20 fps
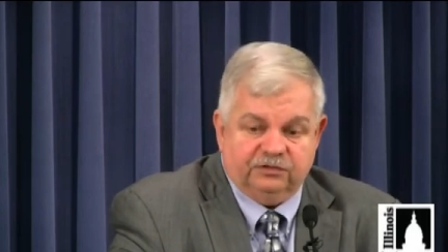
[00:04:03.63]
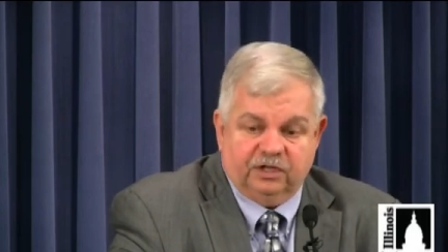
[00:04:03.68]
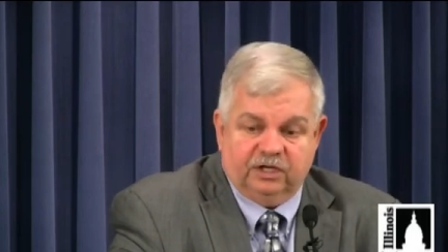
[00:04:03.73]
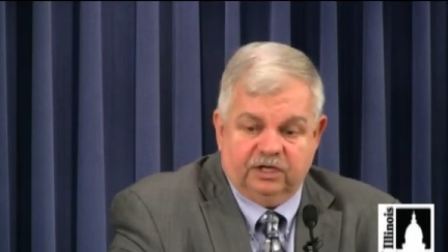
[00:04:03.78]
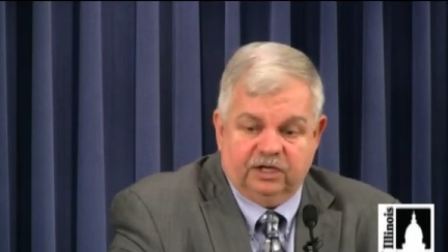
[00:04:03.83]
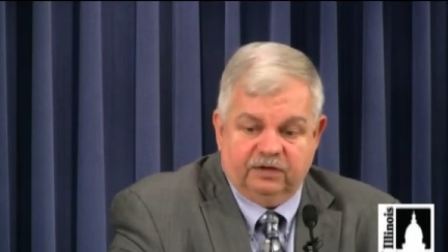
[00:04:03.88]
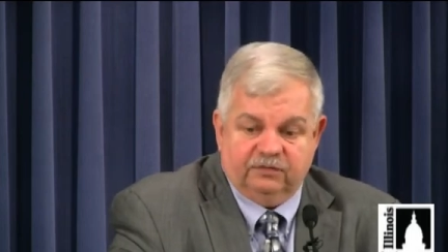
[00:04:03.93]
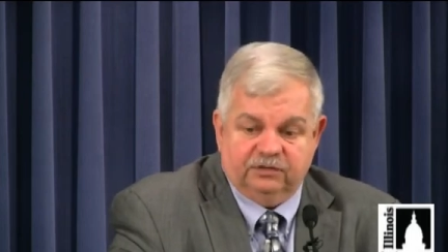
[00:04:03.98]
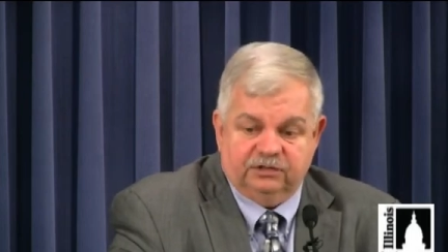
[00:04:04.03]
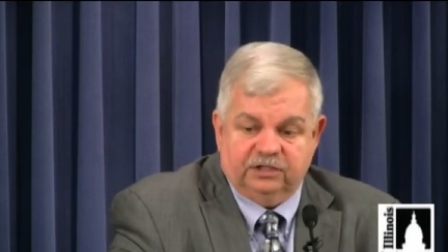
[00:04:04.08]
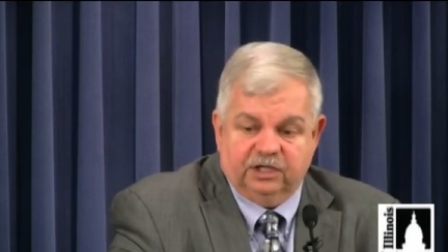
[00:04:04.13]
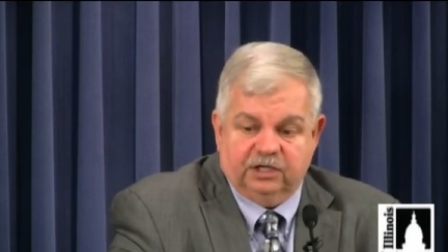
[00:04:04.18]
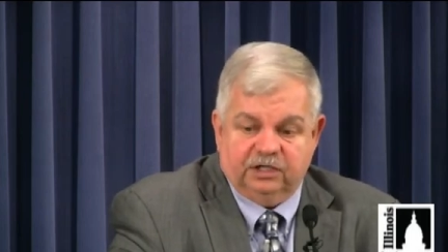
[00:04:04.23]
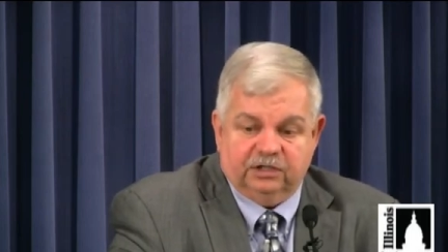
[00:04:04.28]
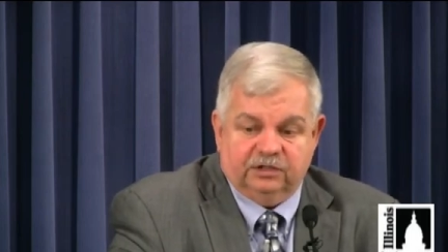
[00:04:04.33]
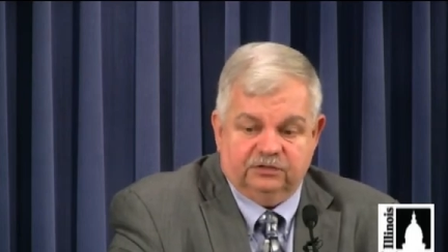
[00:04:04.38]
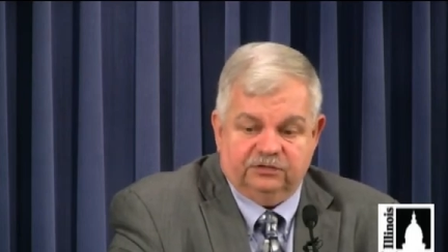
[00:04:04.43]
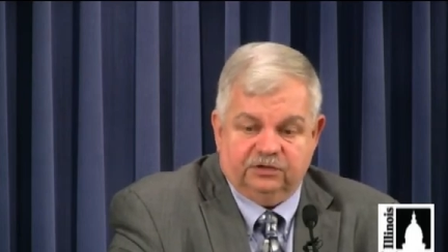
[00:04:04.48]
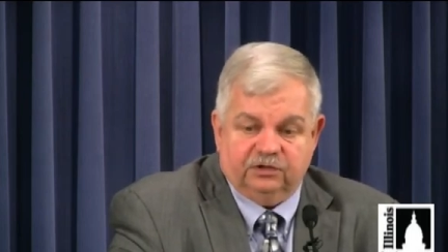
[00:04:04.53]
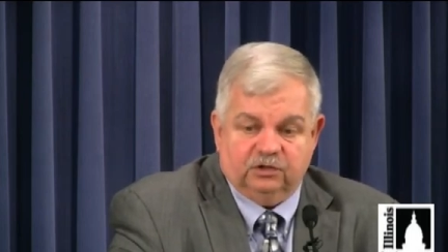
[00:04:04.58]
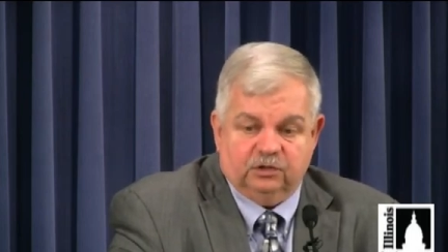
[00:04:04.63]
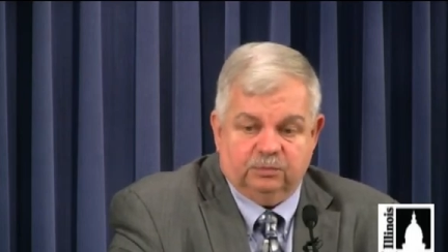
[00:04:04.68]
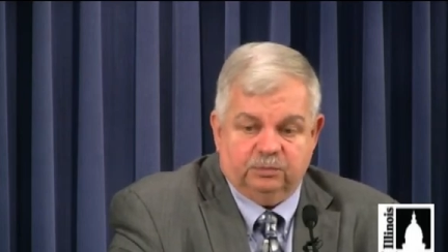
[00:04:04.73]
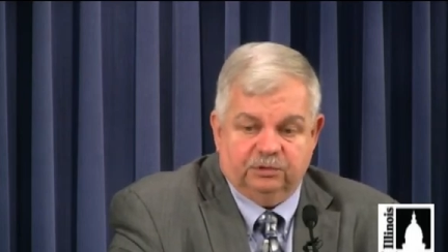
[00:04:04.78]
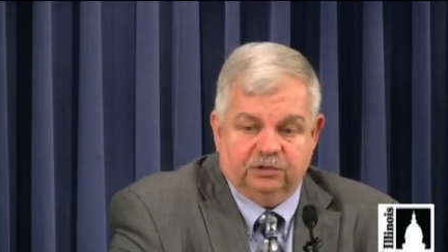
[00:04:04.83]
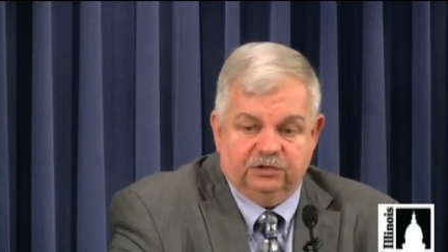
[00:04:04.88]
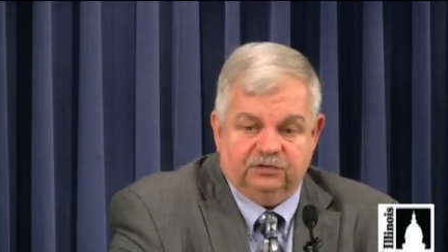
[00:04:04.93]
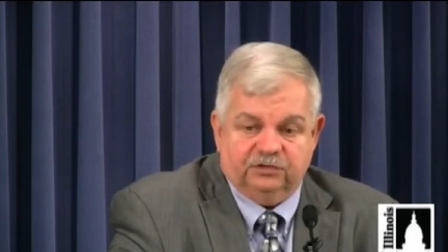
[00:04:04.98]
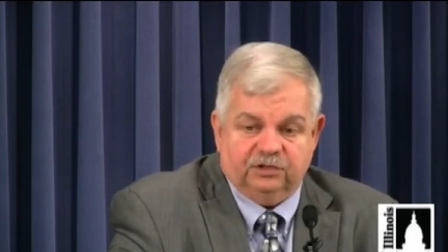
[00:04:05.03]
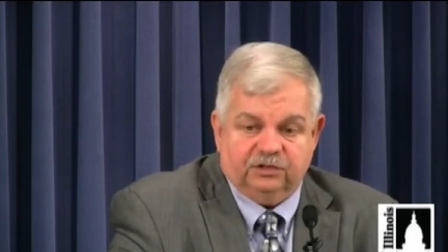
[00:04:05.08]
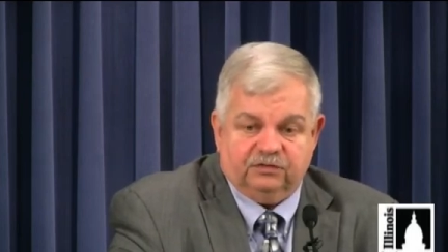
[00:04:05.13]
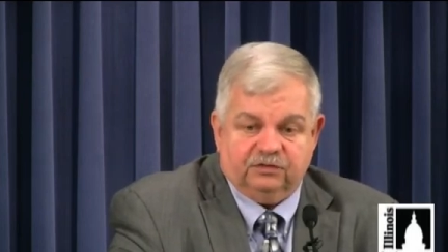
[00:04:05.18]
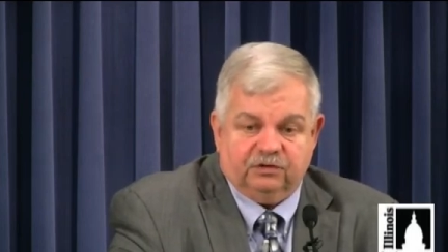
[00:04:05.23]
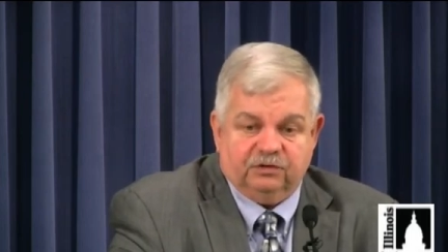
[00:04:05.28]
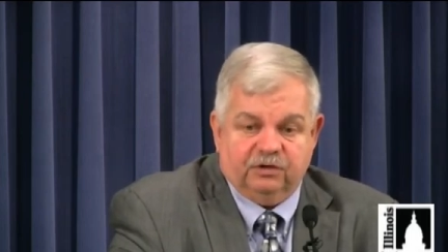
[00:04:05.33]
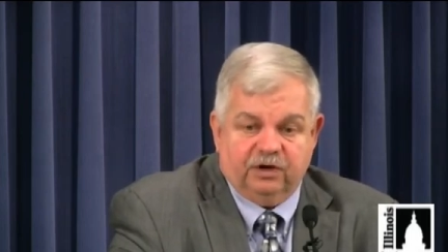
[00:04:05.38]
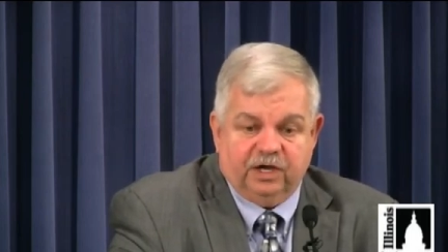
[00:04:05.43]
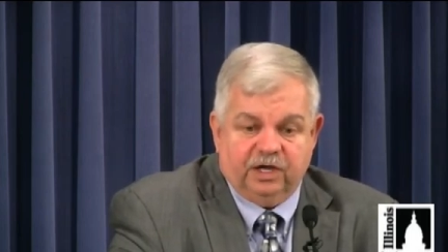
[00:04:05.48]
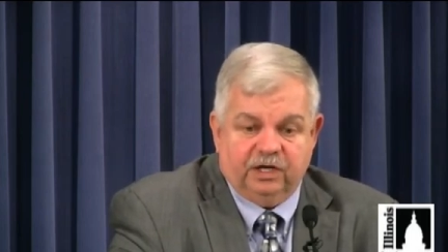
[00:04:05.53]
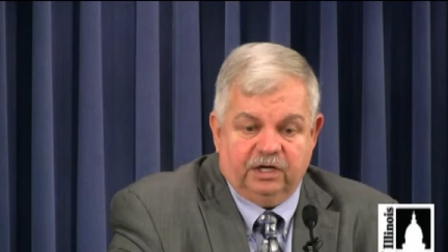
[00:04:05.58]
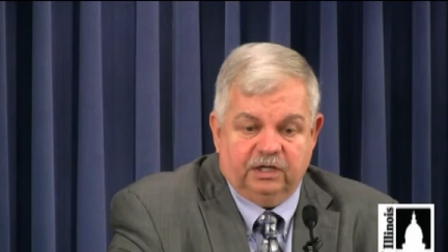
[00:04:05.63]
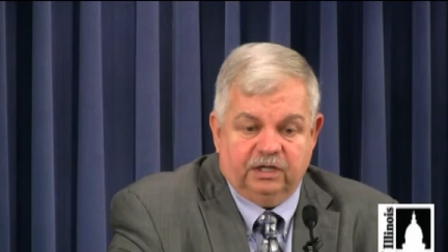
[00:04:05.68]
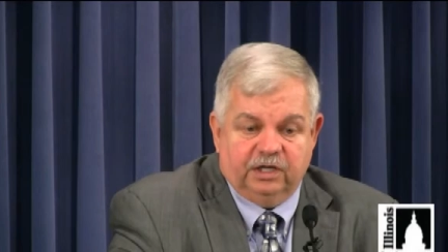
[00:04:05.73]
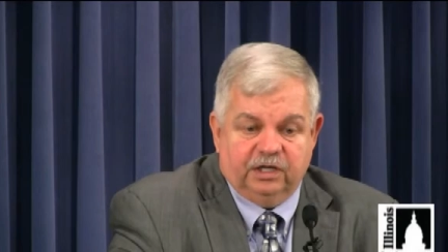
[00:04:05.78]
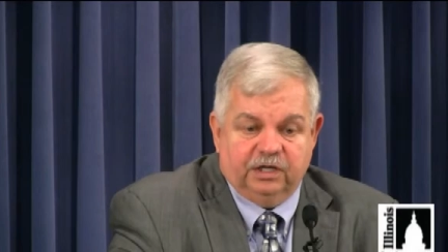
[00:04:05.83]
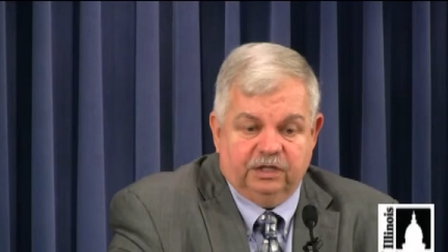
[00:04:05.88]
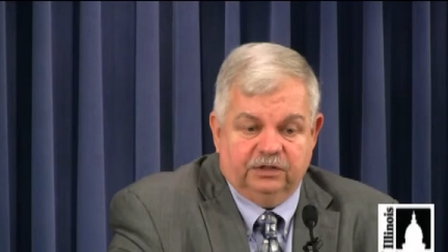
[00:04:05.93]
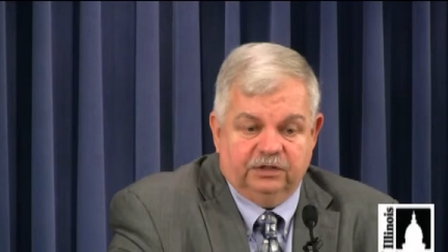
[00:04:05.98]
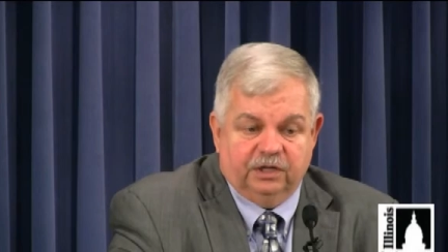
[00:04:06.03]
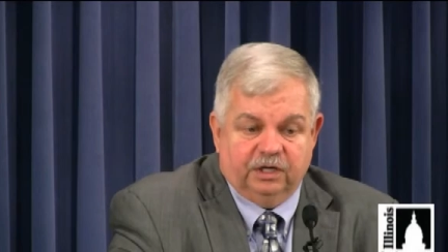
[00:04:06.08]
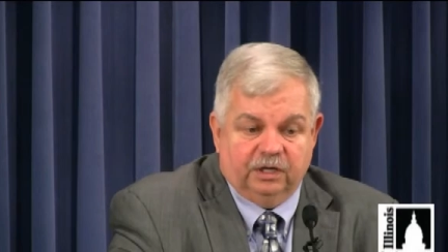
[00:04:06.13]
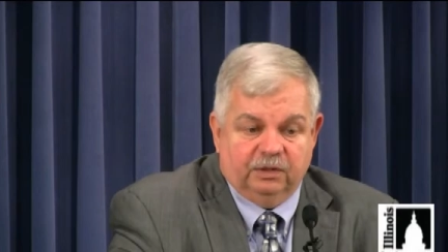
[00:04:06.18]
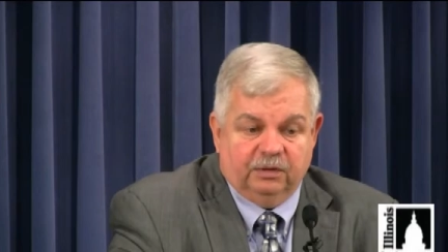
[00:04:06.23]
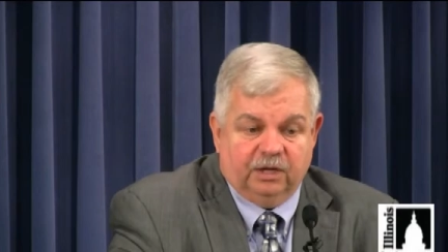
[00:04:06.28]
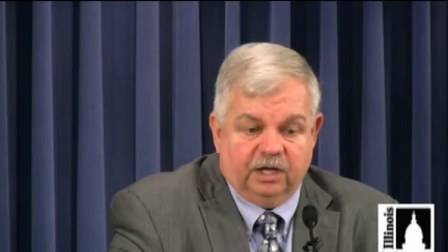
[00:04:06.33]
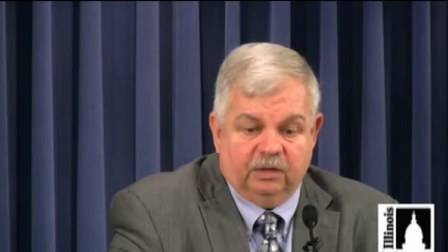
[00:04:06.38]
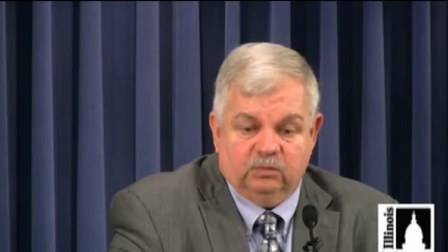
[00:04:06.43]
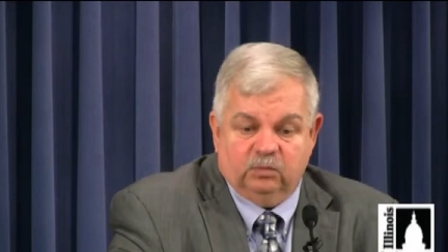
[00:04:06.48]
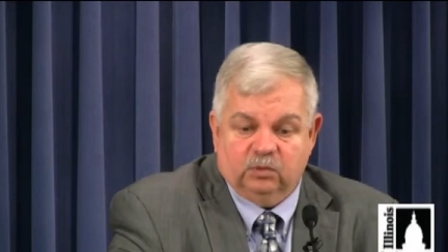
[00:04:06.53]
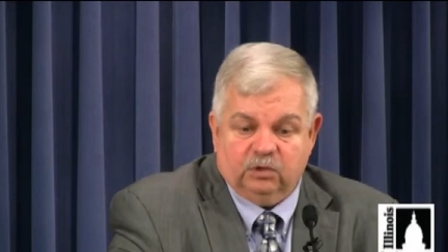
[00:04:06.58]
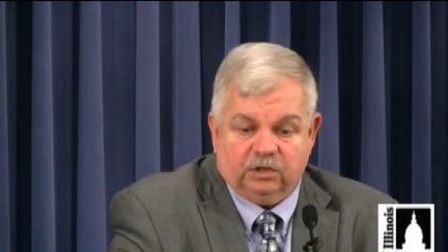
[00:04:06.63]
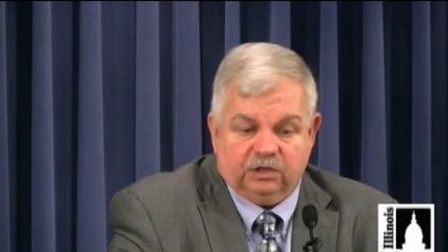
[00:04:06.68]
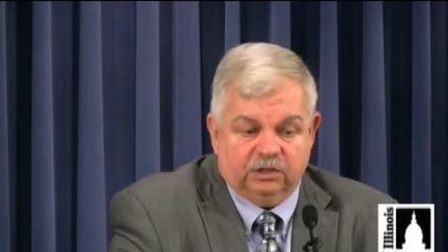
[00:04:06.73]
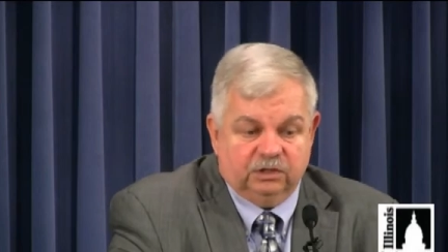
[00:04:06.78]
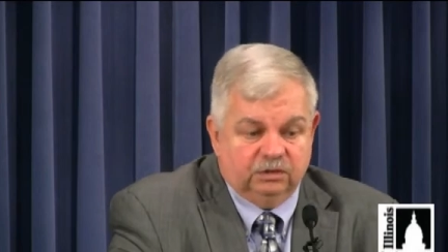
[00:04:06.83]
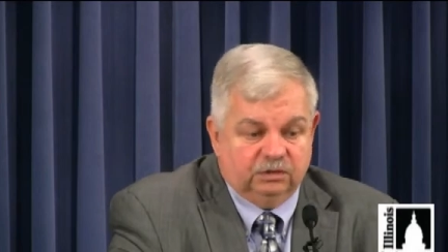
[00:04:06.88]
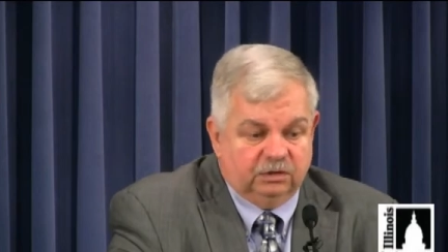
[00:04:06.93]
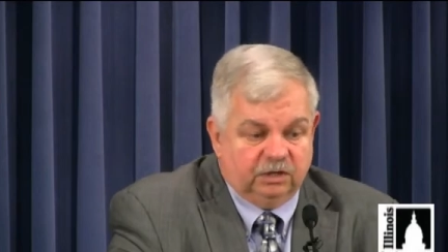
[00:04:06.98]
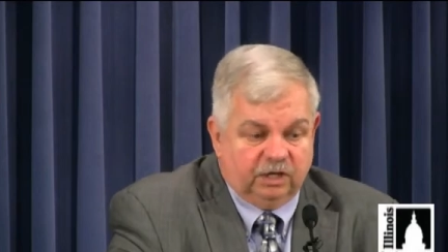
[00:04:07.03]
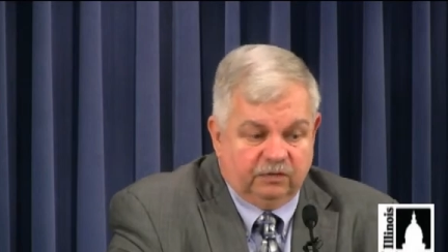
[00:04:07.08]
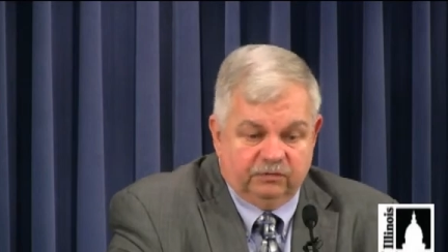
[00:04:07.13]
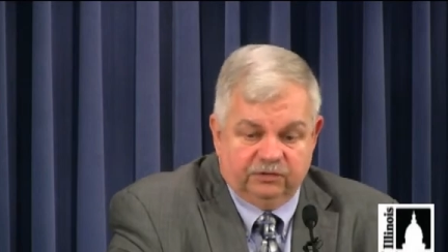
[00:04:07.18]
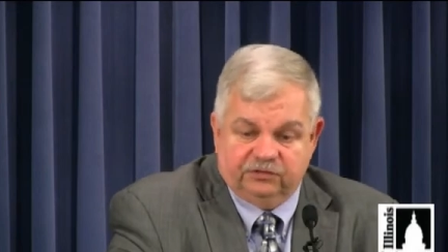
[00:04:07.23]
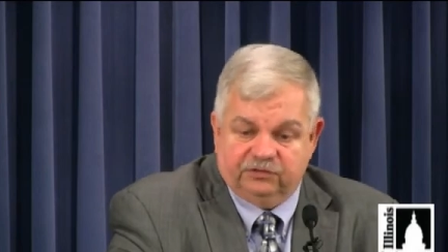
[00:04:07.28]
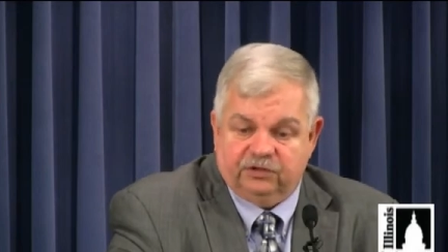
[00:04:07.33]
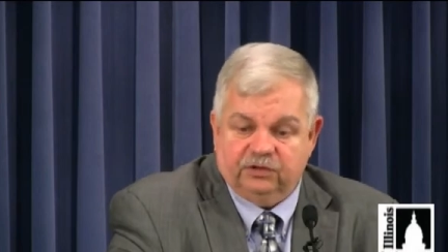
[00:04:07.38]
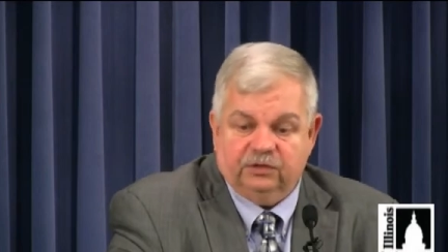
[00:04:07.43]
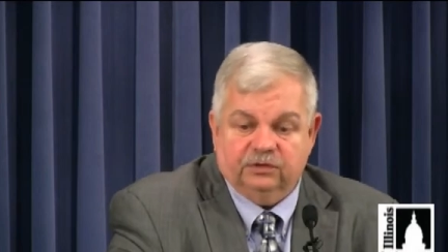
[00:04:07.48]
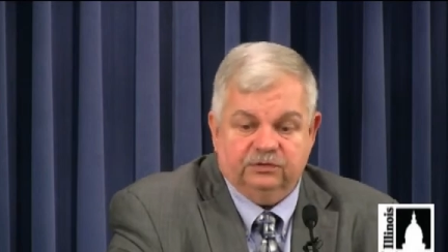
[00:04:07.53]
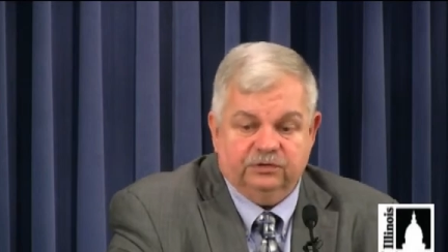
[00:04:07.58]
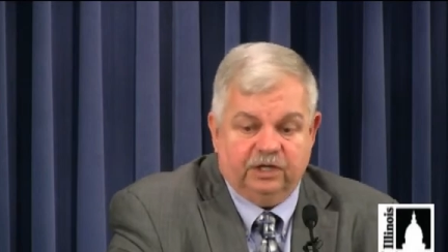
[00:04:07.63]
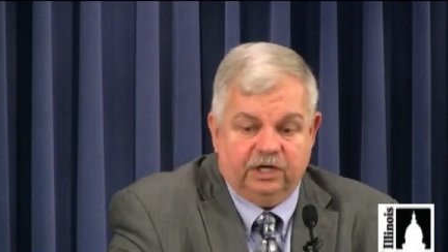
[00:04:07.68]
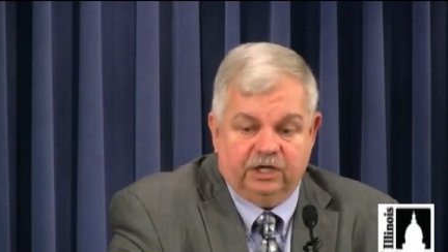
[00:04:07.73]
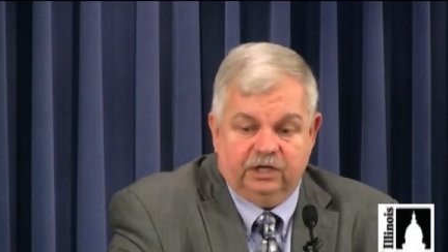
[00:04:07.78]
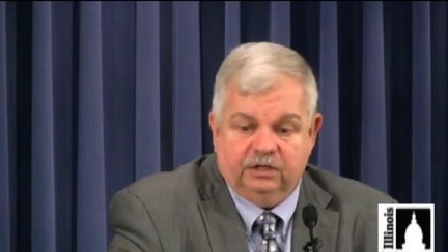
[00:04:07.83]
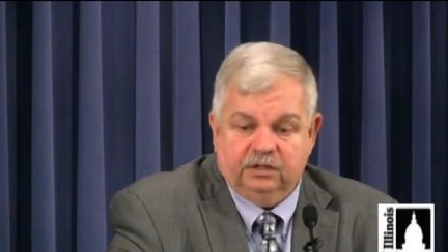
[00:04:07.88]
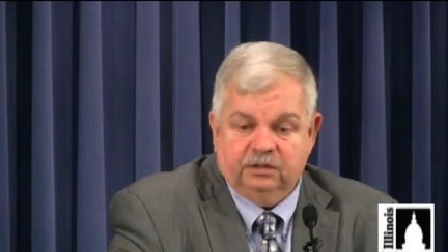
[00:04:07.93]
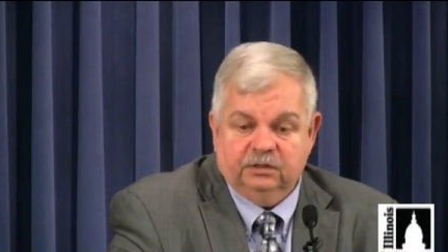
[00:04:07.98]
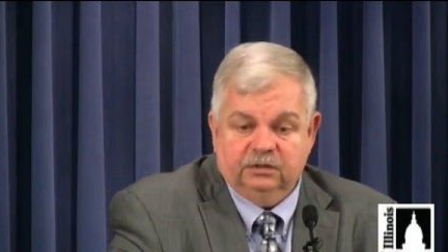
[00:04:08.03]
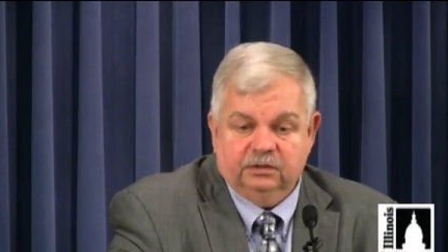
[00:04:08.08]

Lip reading: I haven't taken a single precinct for granted, and I'm working every single day.